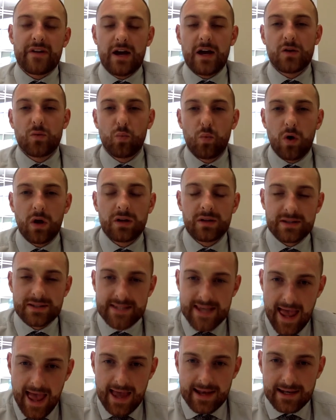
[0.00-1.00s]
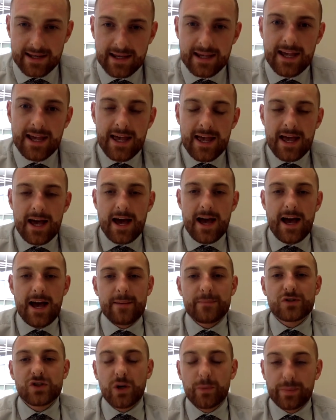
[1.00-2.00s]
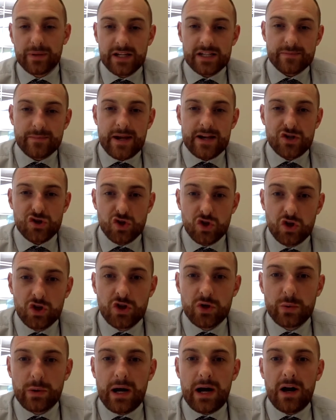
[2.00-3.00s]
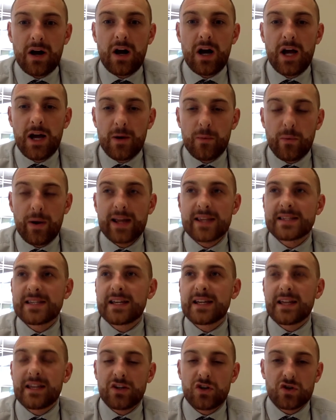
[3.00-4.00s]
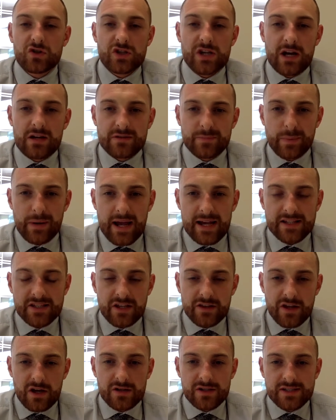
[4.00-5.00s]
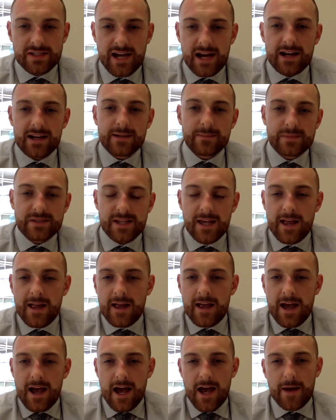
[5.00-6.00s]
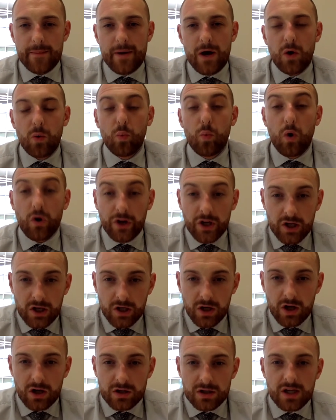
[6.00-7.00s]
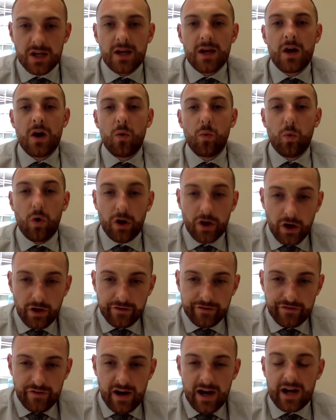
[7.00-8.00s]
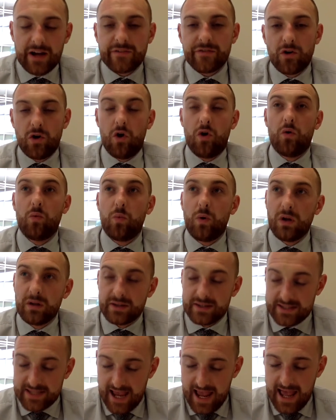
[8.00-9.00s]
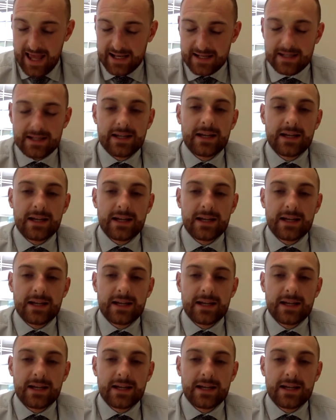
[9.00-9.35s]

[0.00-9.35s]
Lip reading: and 1:10. So please make sure you are waiting in your child's place at those times at 1 o'clock, 1:05 or 1:10